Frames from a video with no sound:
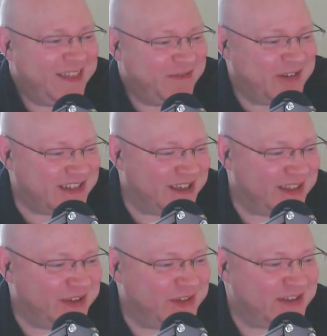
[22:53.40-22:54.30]
ones in
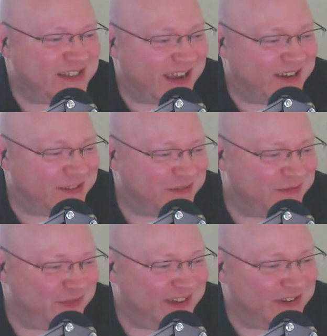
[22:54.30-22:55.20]
the other side of the
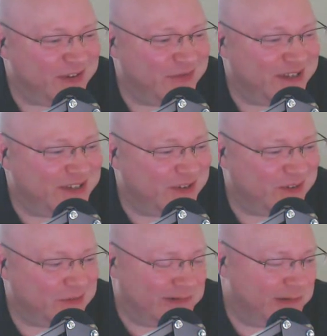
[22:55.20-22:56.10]
field where nobody
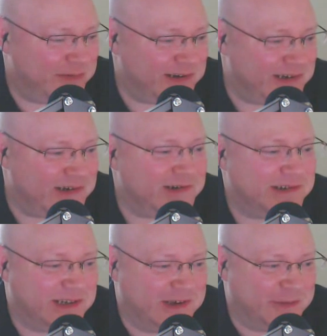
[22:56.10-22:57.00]
talked
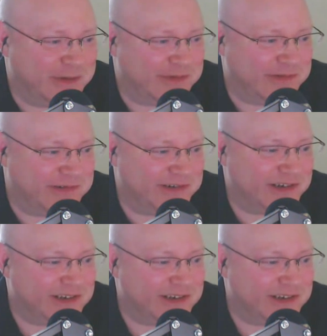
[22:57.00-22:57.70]
to Ermentrude.